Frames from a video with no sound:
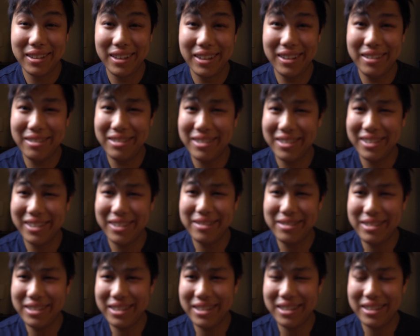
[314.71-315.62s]
it, it
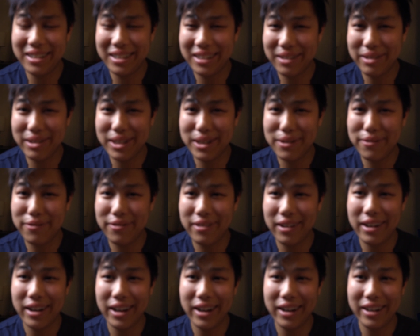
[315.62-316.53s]
was it was a
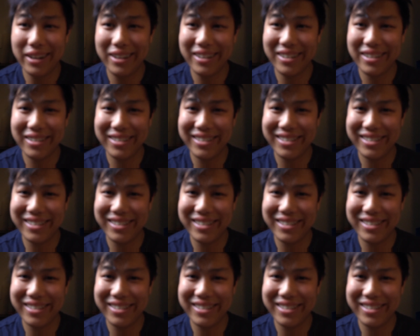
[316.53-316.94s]
fun edit.